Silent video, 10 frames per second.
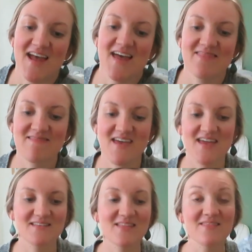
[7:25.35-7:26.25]
And
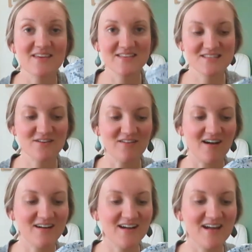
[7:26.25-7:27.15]
then this
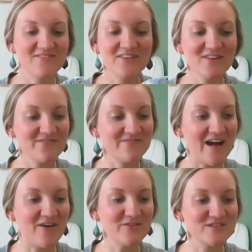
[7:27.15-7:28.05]
crock. I've never
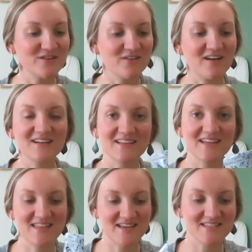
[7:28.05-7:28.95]
found a crock
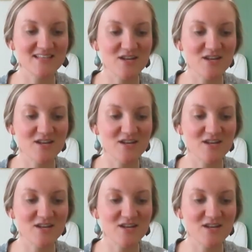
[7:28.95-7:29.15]
like this.